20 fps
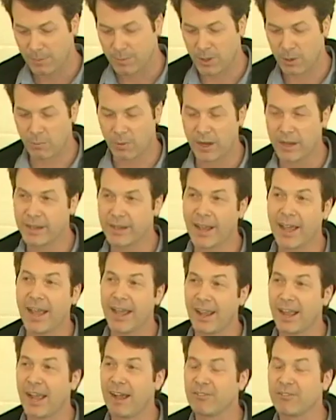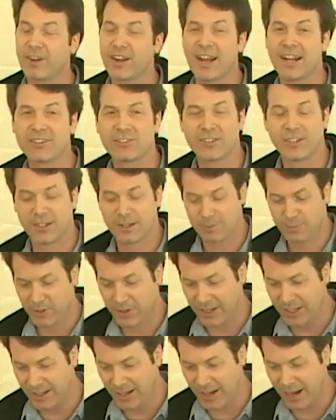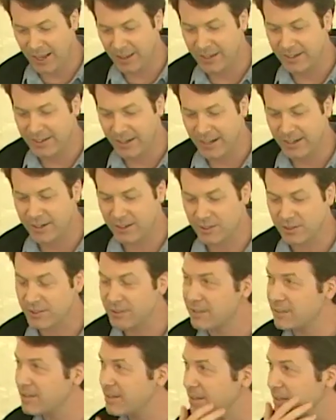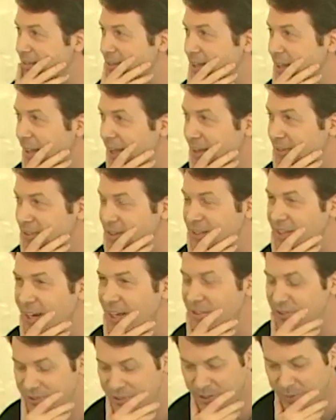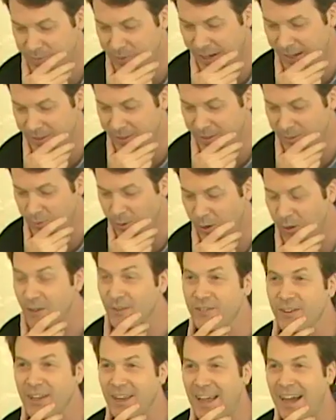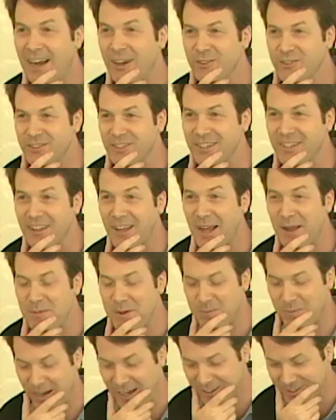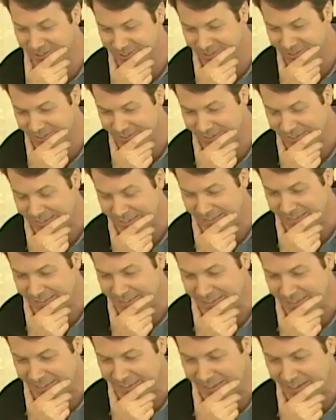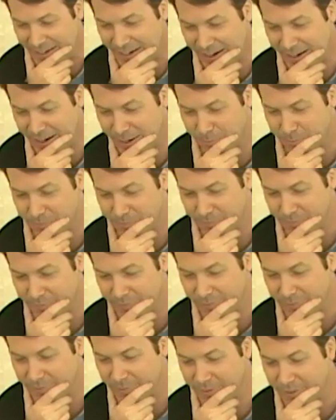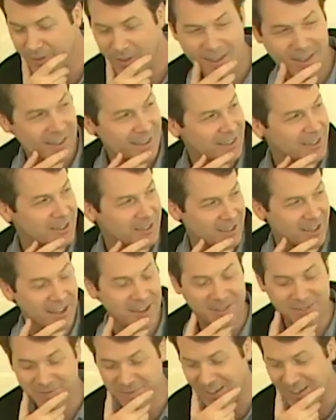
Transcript: But one day, after actually a pretty highly technical day of discussions about the role of clouds in climate models, um, yeah,